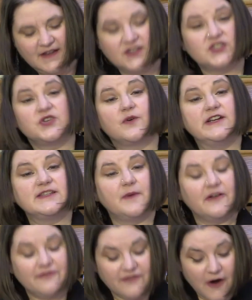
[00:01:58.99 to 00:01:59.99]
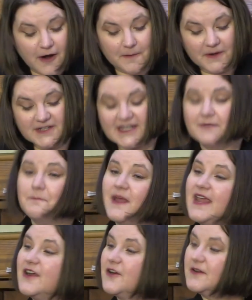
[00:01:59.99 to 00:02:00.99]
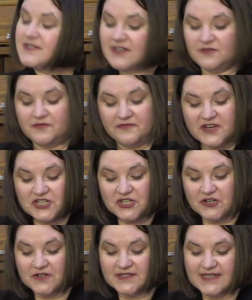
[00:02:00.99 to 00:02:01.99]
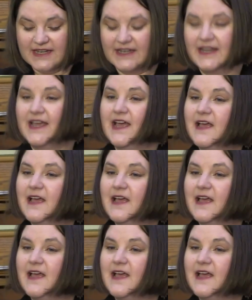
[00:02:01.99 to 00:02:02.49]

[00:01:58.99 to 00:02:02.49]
Stories about farmers and bakers and fishers and